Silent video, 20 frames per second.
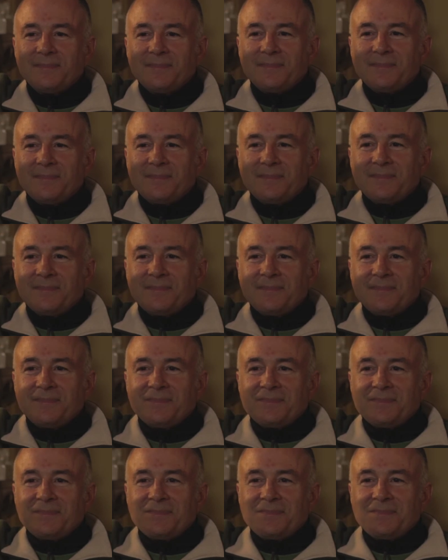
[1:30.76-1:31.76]

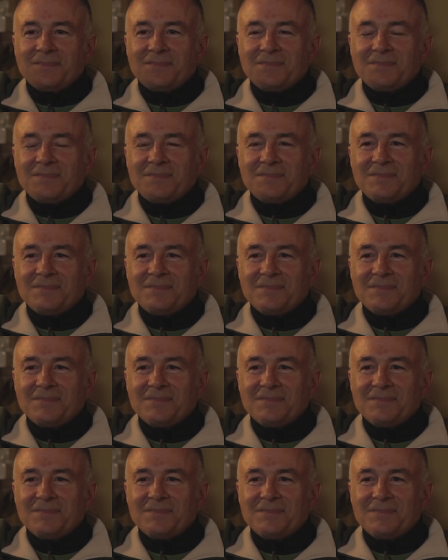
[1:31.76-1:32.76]

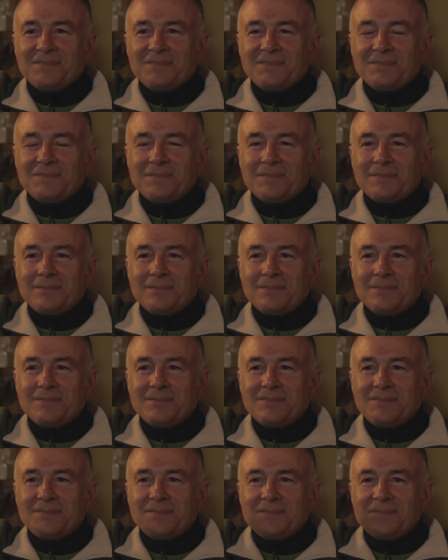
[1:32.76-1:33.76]

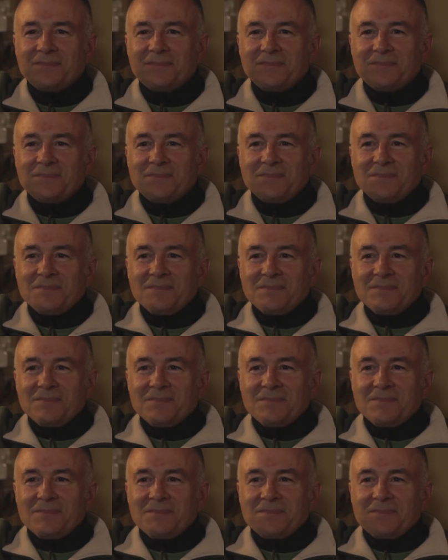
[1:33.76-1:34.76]

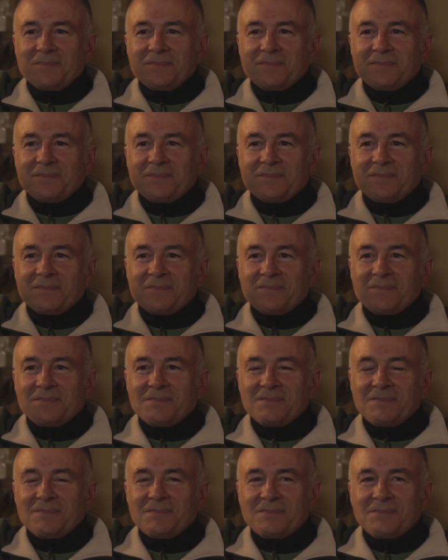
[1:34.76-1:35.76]

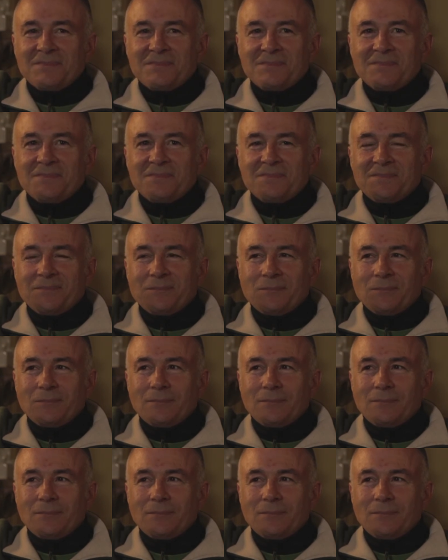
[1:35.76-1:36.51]
[no speech]